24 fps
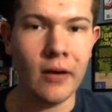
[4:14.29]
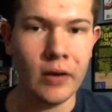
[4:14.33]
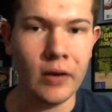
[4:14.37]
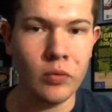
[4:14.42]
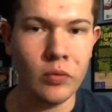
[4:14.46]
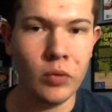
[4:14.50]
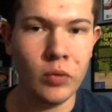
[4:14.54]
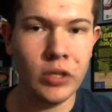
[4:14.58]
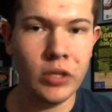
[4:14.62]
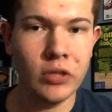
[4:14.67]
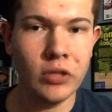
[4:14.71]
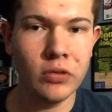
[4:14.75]

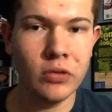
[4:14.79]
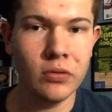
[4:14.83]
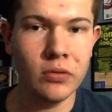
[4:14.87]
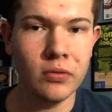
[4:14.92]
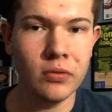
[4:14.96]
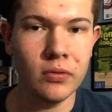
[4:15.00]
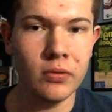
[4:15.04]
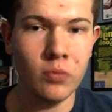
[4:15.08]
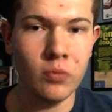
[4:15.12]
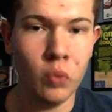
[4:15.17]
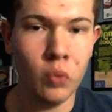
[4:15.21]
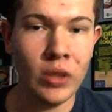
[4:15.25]
And
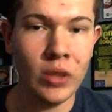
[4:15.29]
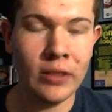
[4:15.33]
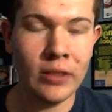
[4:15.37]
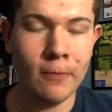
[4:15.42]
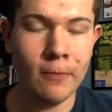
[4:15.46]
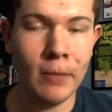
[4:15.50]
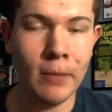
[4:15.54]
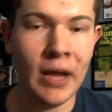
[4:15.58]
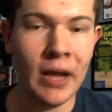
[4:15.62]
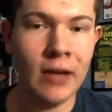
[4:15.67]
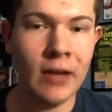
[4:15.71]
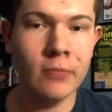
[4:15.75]
when the
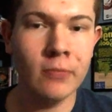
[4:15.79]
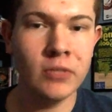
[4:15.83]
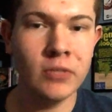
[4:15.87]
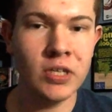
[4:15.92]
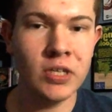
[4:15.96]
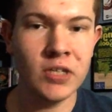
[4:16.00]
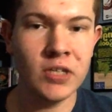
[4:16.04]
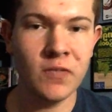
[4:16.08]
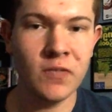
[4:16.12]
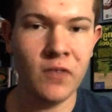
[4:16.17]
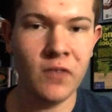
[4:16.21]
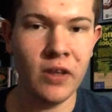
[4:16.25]
bottom
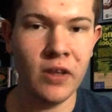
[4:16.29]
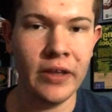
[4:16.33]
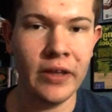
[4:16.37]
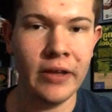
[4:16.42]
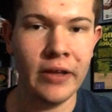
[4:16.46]
does fall